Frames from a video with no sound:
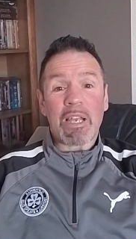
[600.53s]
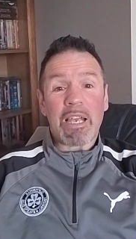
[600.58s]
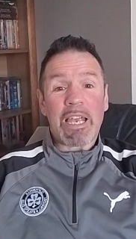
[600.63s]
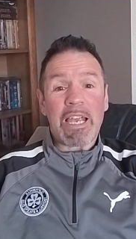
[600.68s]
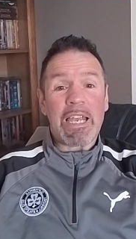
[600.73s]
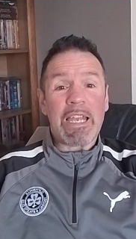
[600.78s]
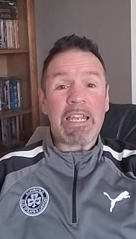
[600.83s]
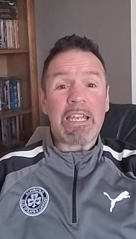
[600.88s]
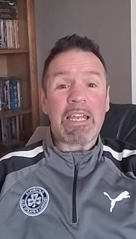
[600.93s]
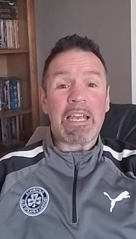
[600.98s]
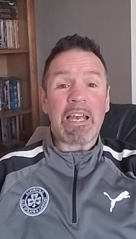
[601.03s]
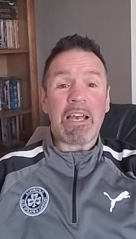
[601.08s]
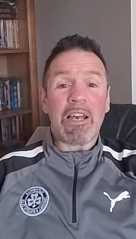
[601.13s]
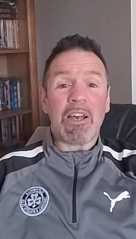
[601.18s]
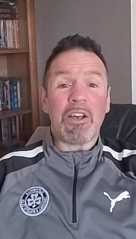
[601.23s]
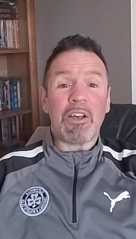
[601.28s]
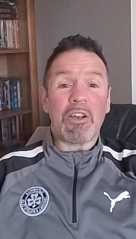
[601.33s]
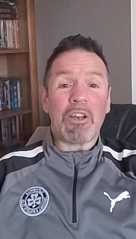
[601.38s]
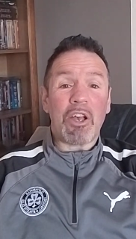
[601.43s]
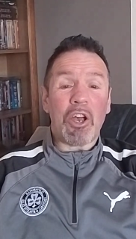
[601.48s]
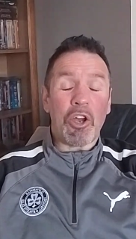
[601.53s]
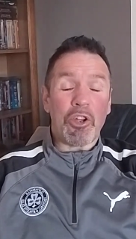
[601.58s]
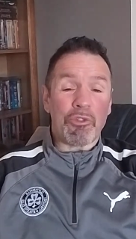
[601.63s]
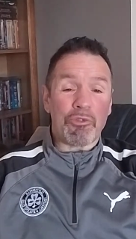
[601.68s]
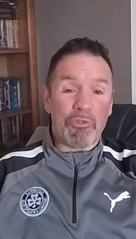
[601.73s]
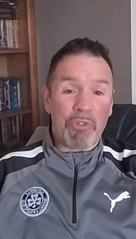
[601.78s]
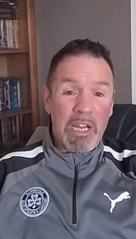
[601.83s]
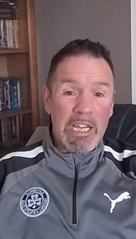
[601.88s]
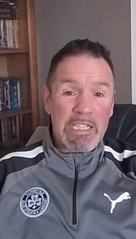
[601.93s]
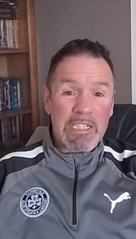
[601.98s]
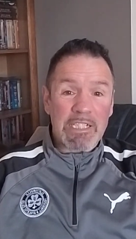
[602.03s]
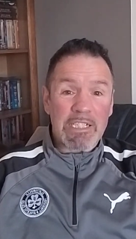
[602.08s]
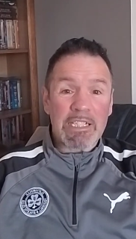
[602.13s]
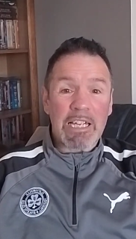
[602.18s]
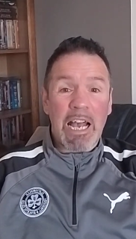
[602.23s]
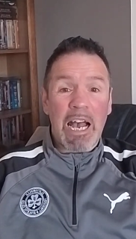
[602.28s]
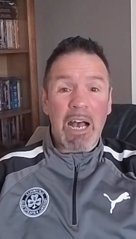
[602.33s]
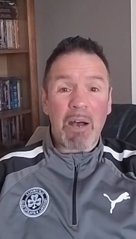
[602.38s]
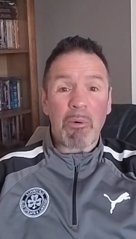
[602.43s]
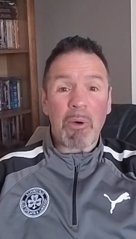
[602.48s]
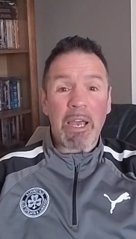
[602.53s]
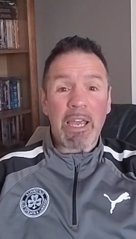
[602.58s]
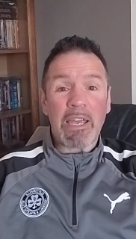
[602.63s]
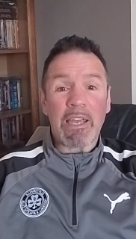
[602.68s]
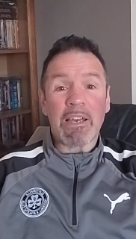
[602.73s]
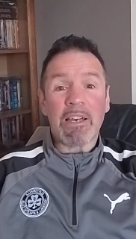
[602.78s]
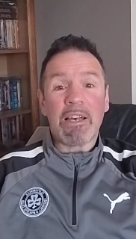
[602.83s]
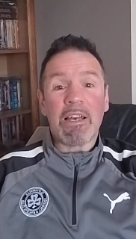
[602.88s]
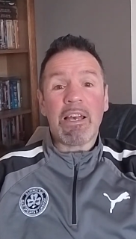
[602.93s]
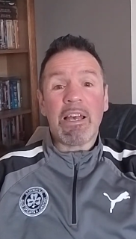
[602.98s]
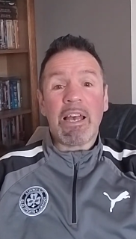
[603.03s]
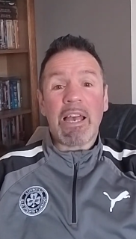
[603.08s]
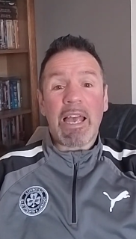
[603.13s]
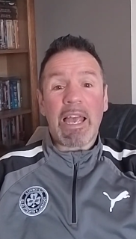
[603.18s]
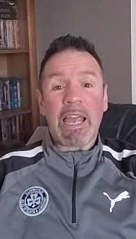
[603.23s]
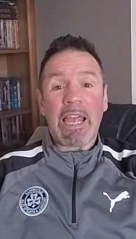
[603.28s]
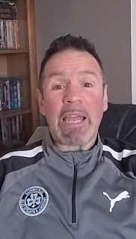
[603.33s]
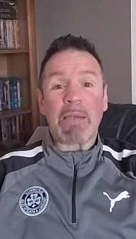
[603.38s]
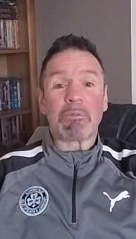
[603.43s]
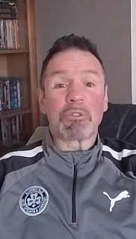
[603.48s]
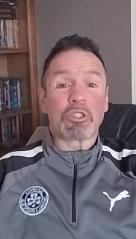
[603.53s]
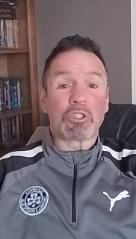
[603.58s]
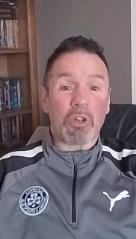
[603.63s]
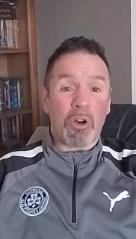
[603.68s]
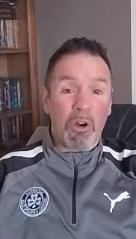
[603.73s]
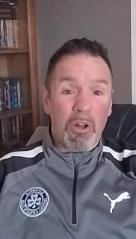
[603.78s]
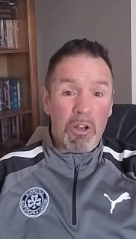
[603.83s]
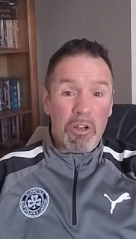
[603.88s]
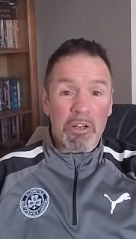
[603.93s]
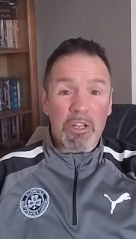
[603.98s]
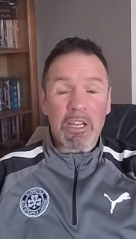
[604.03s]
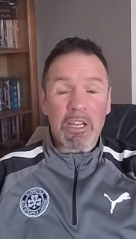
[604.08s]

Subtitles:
he outreached Qawi. He was taller